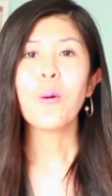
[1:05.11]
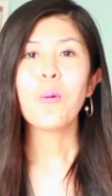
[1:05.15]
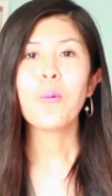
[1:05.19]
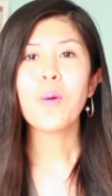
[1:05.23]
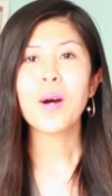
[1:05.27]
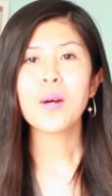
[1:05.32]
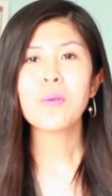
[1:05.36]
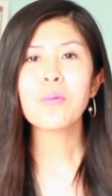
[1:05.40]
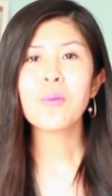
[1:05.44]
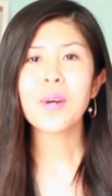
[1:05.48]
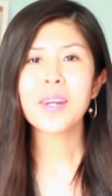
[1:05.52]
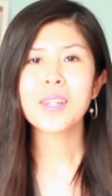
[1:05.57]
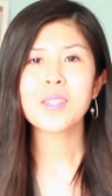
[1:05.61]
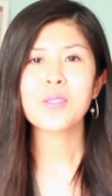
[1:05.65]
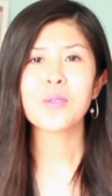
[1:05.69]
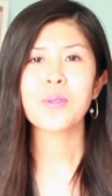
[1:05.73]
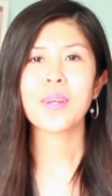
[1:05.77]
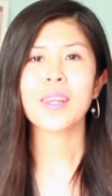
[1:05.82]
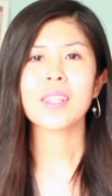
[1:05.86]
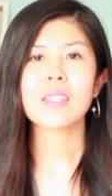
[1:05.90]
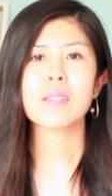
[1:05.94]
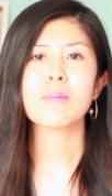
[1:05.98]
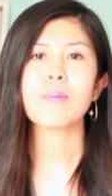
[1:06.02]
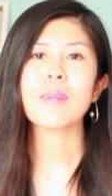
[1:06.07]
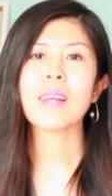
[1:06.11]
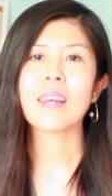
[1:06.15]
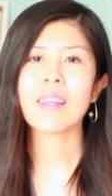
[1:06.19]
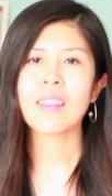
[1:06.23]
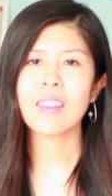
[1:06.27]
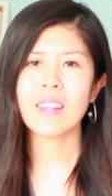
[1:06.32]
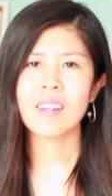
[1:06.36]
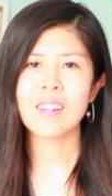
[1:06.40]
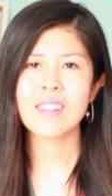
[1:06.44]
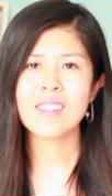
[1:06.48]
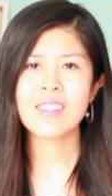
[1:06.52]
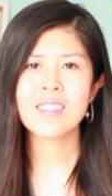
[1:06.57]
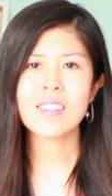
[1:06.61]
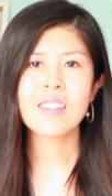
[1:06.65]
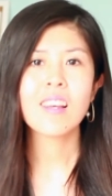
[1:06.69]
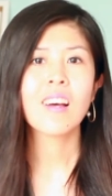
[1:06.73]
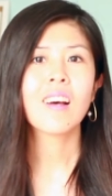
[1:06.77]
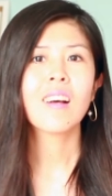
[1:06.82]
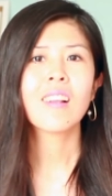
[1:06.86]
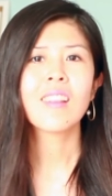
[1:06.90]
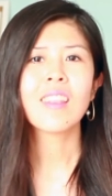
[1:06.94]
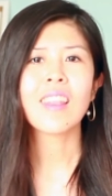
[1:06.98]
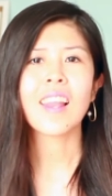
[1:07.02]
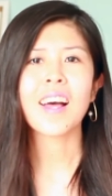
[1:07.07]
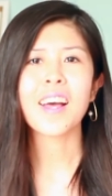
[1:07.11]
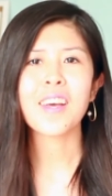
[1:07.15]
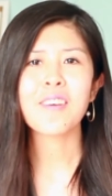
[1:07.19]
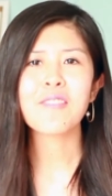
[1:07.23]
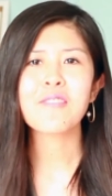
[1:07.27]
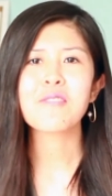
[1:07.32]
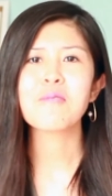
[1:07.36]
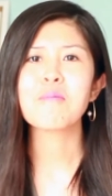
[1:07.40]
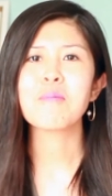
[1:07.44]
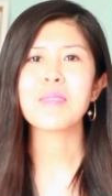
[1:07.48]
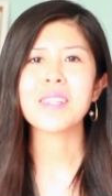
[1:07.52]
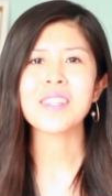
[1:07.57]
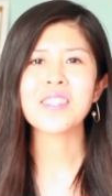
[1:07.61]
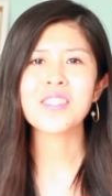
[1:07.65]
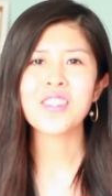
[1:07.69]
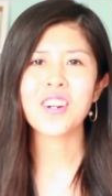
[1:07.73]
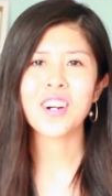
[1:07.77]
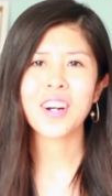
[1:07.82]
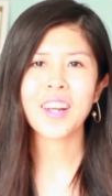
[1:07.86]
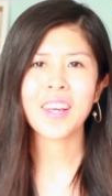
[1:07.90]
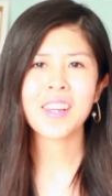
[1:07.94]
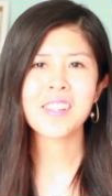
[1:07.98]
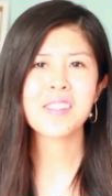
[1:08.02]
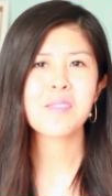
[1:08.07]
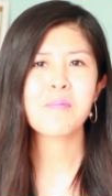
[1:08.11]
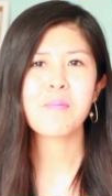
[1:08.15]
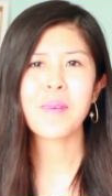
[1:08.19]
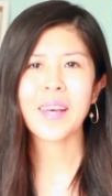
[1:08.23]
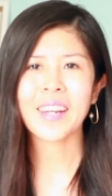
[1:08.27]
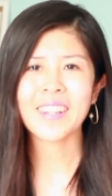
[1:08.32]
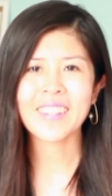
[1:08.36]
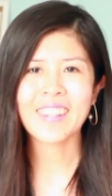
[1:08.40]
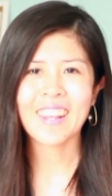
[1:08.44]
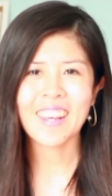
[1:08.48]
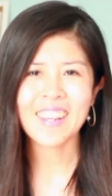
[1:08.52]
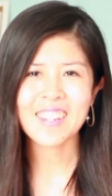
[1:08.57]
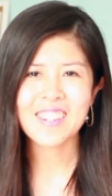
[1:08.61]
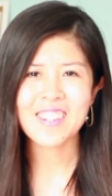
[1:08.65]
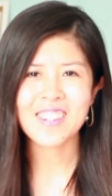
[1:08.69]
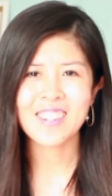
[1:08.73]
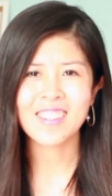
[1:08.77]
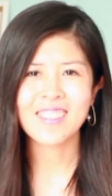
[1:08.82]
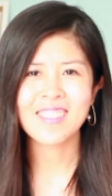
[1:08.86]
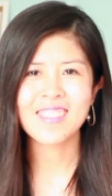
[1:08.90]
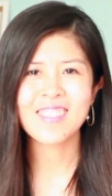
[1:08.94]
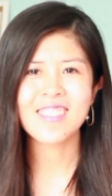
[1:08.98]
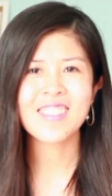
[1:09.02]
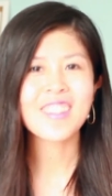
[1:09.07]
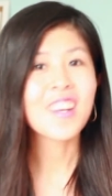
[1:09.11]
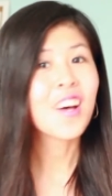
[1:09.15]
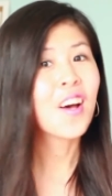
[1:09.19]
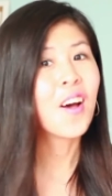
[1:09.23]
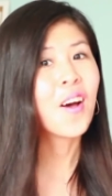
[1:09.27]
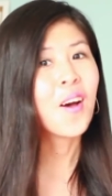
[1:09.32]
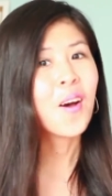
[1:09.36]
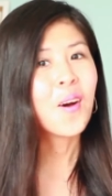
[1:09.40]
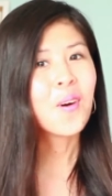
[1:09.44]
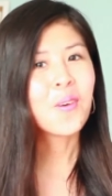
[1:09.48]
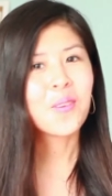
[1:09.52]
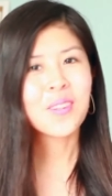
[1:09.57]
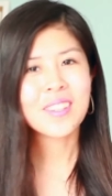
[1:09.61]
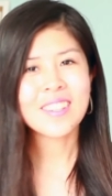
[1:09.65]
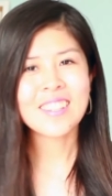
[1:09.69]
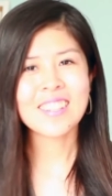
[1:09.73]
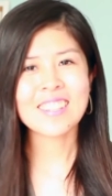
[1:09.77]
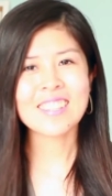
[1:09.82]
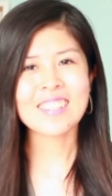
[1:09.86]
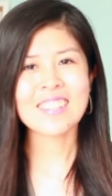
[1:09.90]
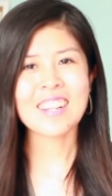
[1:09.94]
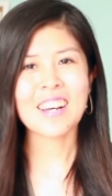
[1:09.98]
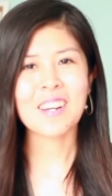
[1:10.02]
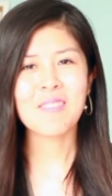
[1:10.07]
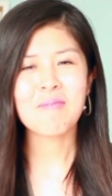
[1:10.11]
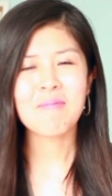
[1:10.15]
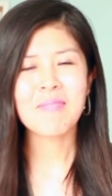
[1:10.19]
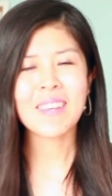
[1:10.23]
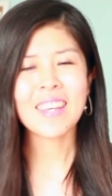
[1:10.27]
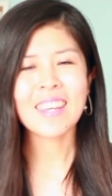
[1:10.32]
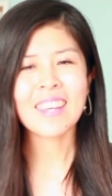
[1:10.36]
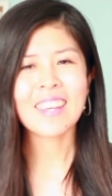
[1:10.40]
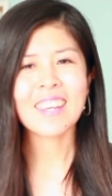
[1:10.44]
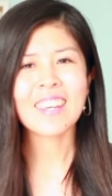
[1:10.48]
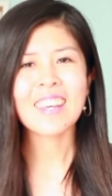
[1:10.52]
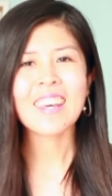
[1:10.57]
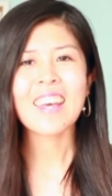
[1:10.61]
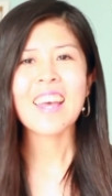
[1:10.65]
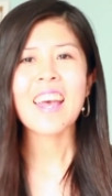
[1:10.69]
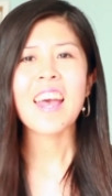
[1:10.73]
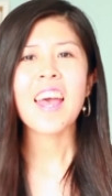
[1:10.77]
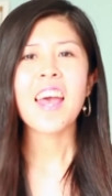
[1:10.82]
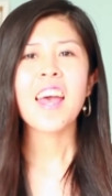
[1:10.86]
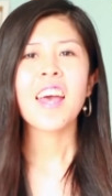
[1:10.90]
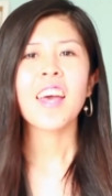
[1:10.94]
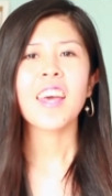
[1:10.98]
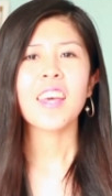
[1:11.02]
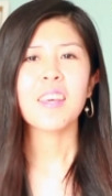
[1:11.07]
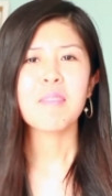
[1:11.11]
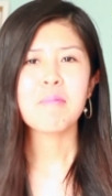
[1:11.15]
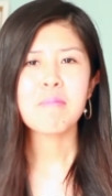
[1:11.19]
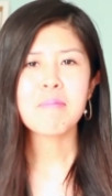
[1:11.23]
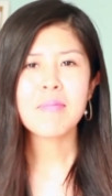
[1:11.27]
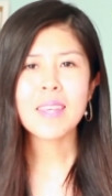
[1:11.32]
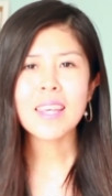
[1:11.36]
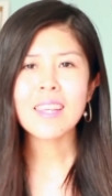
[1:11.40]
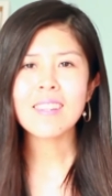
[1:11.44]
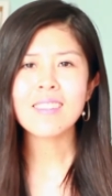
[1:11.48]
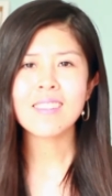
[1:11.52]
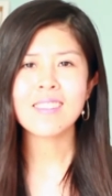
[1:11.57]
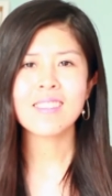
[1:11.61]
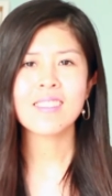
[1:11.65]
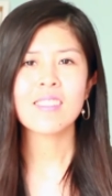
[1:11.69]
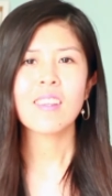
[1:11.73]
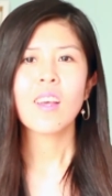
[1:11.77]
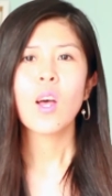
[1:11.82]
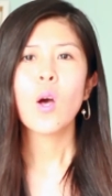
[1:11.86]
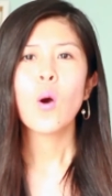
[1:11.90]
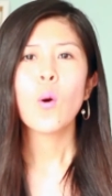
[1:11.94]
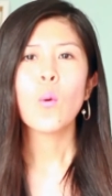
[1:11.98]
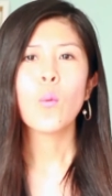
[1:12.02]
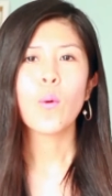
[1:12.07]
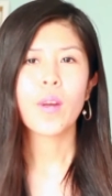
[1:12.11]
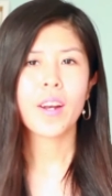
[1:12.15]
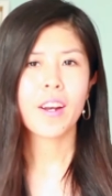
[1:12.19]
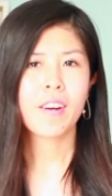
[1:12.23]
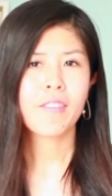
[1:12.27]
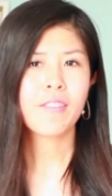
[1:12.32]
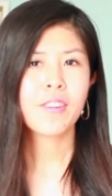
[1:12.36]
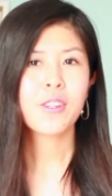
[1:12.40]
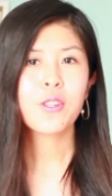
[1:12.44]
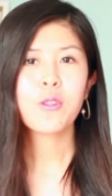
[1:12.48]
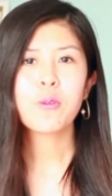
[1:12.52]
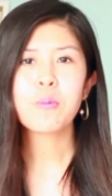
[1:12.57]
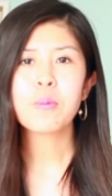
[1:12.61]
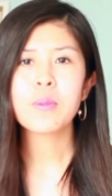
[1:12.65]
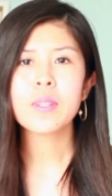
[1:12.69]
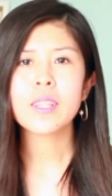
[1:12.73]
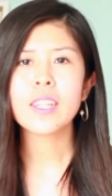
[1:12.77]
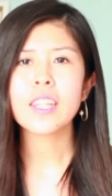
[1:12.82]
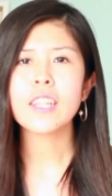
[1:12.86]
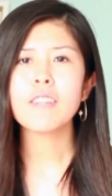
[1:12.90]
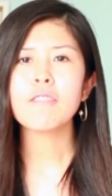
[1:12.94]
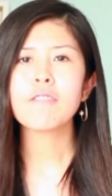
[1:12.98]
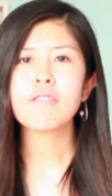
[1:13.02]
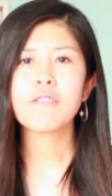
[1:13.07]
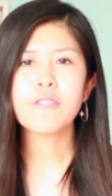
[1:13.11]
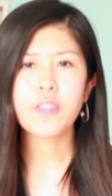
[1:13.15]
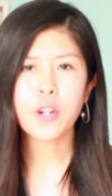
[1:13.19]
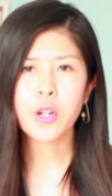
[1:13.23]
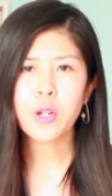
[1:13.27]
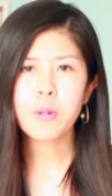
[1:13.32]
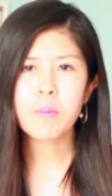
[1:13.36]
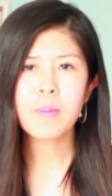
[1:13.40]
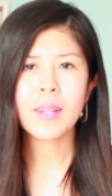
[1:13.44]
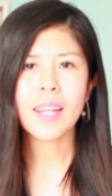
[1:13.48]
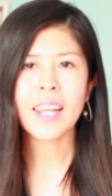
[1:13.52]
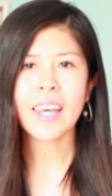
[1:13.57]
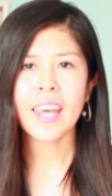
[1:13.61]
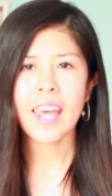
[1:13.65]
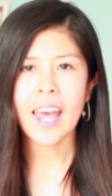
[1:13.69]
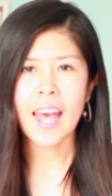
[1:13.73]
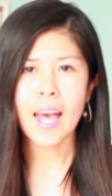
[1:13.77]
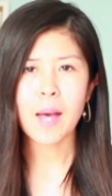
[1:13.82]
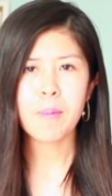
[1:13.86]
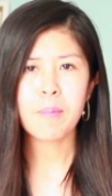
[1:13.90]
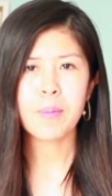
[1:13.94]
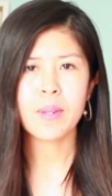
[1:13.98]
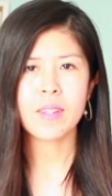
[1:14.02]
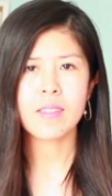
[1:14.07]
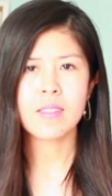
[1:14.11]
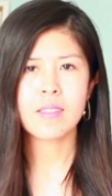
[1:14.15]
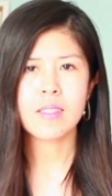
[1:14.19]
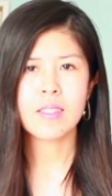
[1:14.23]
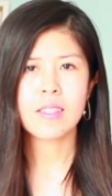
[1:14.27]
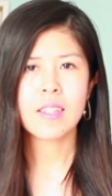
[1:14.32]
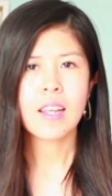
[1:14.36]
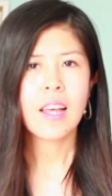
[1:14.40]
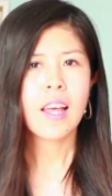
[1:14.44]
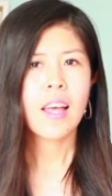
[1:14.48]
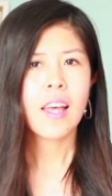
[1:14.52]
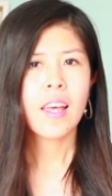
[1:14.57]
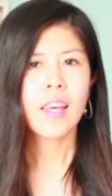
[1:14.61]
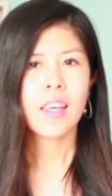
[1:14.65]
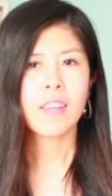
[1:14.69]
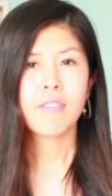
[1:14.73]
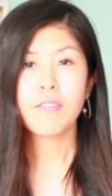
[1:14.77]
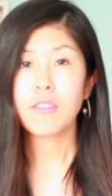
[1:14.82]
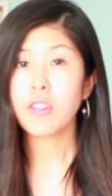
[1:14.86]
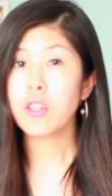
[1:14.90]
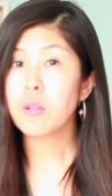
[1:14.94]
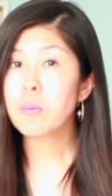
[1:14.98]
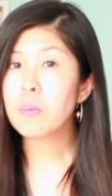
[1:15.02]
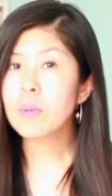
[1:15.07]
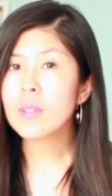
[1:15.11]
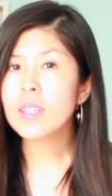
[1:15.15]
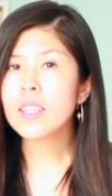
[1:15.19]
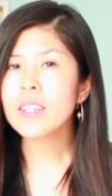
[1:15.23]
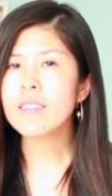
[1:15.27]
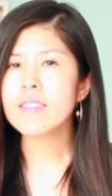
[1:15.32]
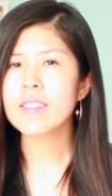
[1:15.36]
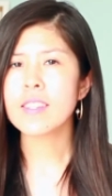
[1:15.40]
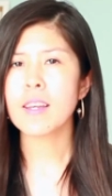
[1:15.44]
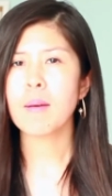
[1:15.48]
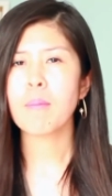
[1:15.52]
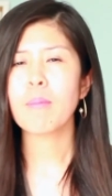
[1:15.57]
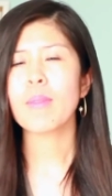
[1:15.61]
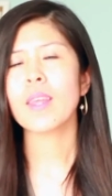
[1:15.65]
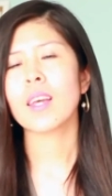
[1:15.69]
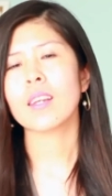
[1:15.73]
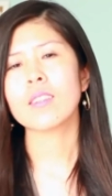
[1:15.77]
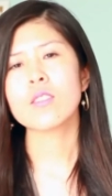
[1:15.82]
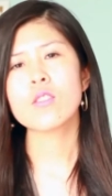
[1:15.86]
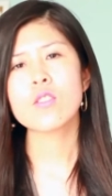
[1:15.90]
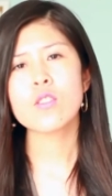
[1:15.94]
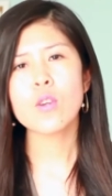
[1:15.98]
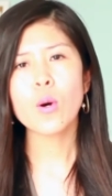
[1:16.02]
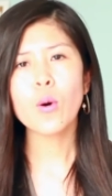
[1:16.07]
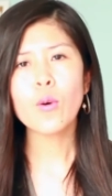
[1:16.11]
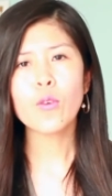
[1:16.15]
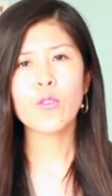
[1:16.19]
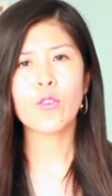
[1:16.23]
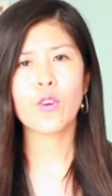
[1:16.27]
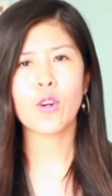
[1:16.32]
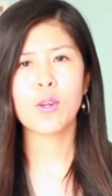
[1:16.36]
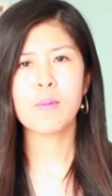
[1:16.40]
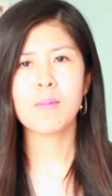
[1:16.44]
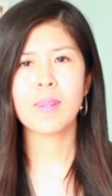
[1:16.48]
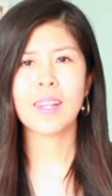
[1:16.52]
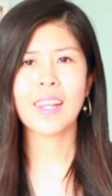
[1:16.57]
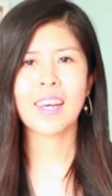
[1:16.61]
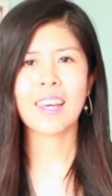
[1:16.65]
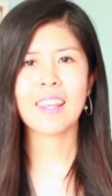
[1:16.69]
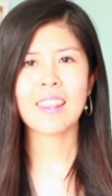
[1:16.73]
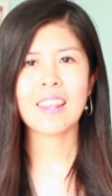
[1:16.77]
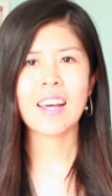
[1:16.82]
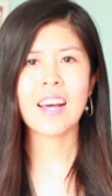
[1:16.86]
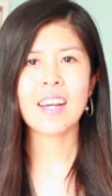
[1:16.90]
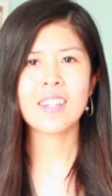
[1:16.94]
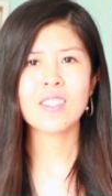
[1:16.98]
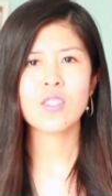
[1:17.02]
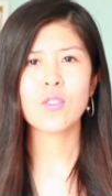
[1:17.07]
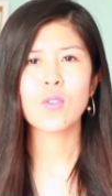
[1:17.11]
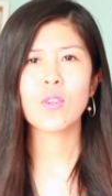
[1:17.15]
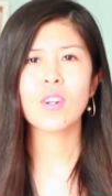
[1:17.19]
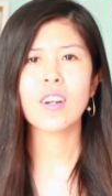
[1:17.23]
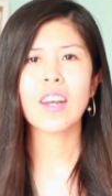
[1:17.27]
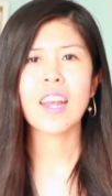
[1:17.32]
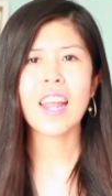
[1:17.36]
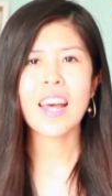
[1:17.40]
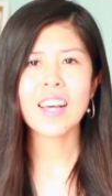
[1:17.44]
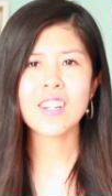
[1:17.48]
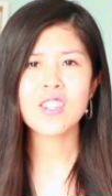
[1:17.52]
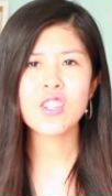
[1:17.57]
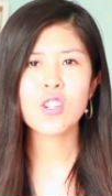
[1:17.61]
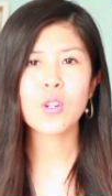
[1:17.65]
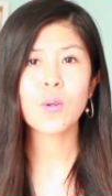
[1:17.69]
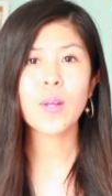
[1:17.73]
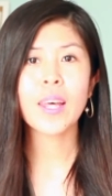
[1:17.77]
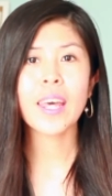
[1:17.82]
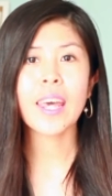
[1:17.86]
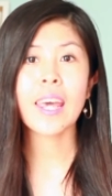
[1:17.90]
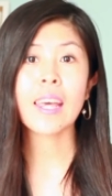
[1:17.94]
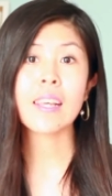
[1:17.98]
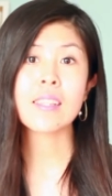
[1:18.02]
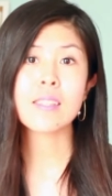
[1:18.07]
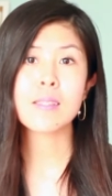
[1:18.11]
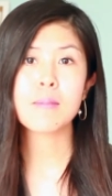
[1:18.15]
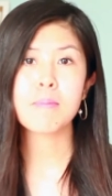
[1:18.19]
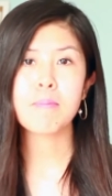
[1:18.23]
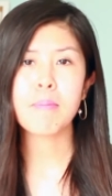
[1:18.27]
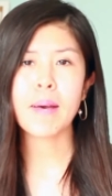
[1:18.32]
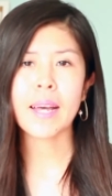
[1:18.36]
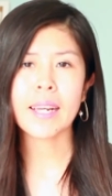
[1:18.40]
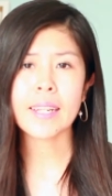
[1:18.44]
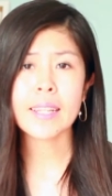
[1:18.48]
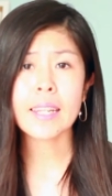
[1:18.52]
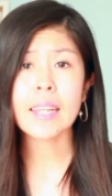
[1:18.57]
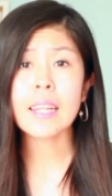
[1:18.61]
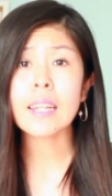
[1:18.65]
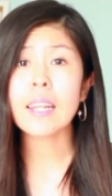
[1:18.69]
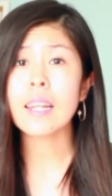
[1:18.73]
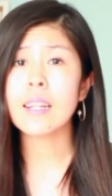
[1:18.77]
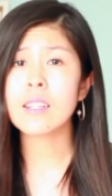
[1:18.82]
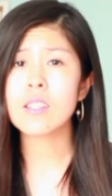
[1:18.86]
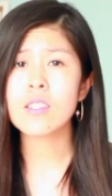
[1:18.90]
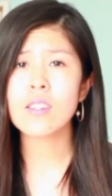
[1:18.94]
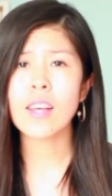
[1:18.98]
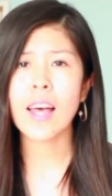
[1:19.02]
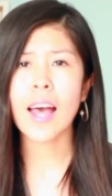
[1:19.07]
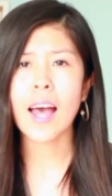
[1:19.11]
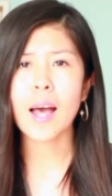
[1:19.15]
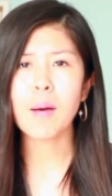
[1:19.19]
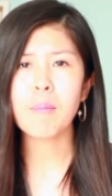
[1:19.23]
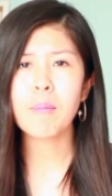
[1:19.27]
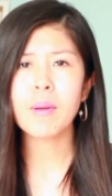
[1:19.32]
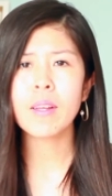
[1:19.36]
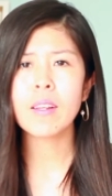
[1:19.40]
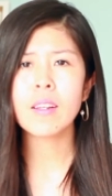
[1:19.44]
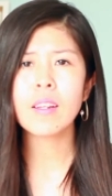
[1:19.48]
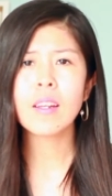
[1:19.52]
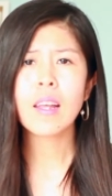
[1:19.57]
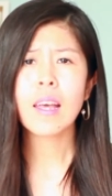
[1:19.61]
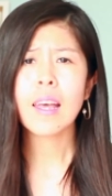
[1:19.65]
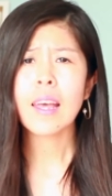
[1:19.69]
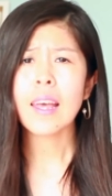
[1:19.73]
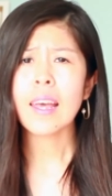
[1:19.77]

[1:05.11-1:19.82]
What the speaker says: One way to explain this, life meets our expectations. What does that mean? It means whatever you believe firmly happens. If you believe something so firmly that you're naturally expecting it to happen,